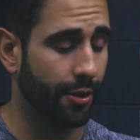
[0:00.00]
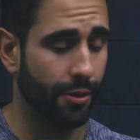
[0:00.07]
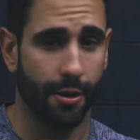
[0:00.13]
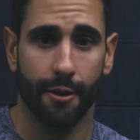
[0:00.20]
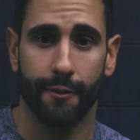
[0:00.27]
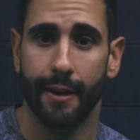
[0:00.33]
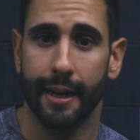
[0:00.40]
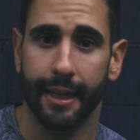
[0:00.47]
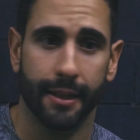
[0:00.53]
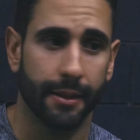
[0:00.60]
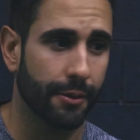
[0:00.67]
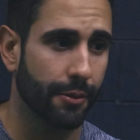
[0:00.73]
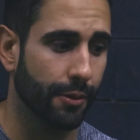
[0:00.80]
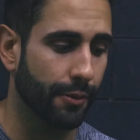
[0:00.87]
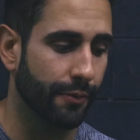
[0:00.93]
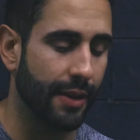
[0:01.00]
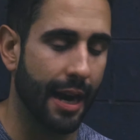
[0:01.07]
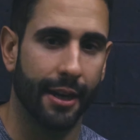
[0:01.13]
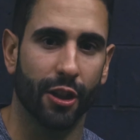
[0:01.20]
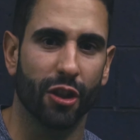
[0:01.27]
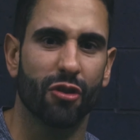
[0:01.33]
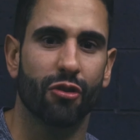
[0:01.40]
You've
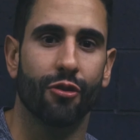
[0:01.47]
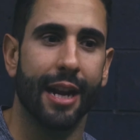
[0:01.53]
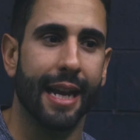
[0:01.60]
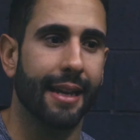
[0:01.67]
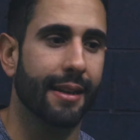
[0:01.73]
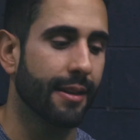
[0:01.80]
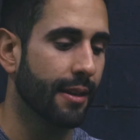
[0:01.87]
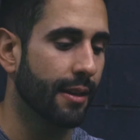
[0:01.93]
got a great